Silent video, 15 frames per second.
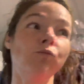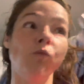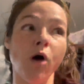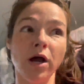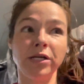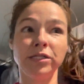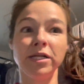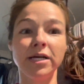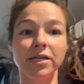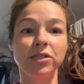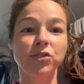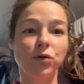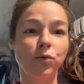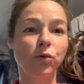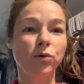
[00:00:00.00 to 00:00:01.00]
One
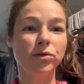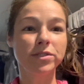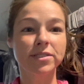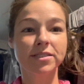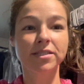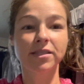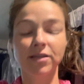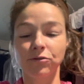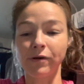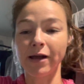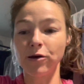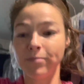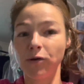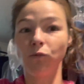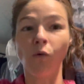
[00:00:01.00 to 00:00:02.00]
tools, the
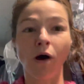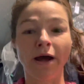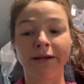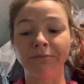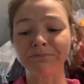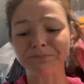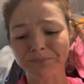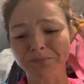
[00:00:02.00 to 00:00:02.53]
Ryobi One,